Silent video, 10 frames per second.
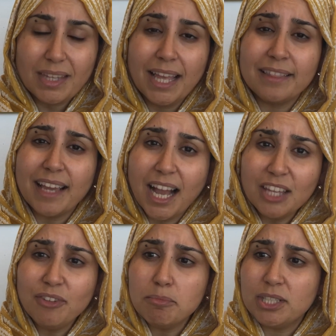And the
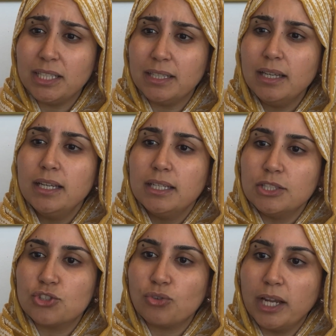IFMT
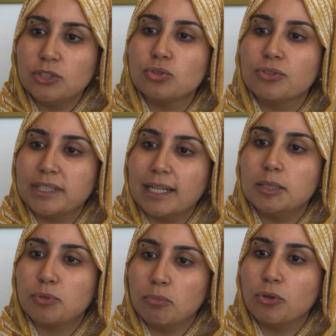is trying to exactly
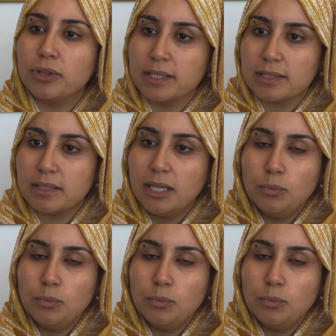promote this.